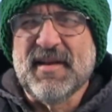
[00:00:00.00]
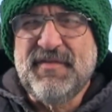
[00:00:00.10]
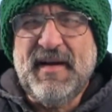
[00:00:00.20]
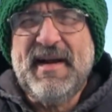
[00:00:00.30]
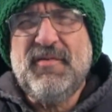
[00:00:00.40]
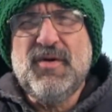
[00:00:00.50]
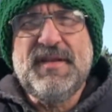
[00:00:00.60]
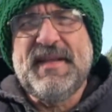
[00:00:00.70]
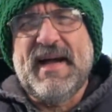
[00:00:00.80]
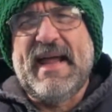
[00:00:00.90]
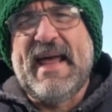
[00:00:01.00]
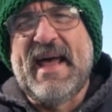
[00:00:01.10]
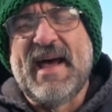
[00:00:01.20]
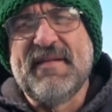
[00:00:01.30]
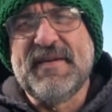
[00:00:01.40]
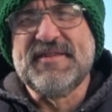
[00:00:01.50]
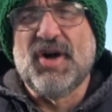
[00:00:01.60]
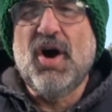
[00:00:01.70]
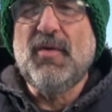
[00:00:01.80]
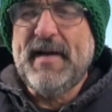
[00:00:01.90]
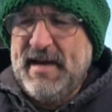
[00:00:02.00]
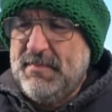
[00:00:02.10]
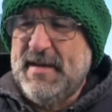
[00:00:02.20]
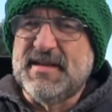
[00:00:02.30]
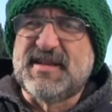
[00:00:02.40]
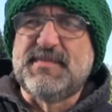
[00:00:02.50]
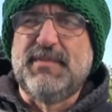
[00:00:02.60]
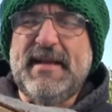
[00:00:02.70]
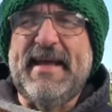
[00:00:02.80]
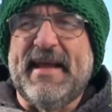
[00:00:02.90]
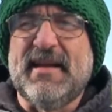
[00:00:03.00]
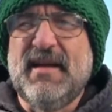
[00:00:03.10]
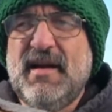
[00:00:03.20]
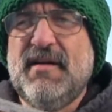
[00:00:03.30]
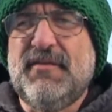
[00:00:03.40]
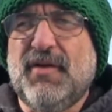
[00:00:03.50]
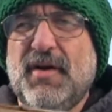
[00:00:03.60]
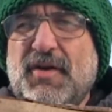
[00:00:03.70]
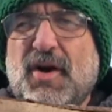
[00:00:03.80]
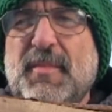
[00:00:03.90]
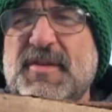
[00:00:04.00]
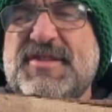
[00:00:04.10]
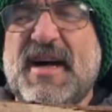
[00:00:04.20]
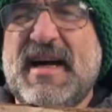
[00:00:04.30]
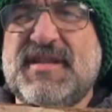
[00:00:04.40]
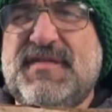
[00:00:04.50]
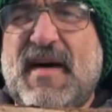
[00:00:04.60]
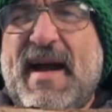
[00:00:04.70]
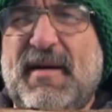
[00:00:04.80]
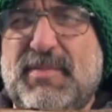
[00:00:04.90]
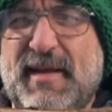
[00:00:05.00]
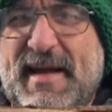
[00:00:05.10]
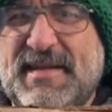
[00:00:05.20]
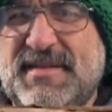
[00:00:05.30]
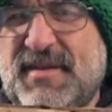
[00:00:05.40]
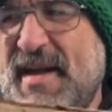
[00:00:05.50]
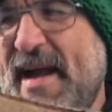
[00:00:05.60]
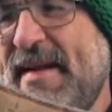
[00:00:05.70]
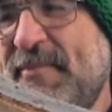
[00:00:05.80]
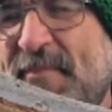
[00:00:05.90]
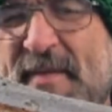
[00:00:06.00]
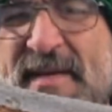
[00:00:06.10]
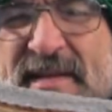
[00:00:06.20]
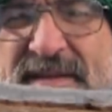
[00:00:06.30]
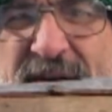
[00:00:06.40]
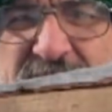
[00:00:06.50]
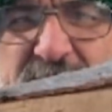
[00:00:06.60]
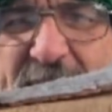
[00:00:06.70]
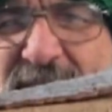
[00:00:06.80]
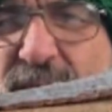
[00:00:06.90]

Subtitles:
firewood that I have has already been split for a normal size fireplace, okay? So it's about the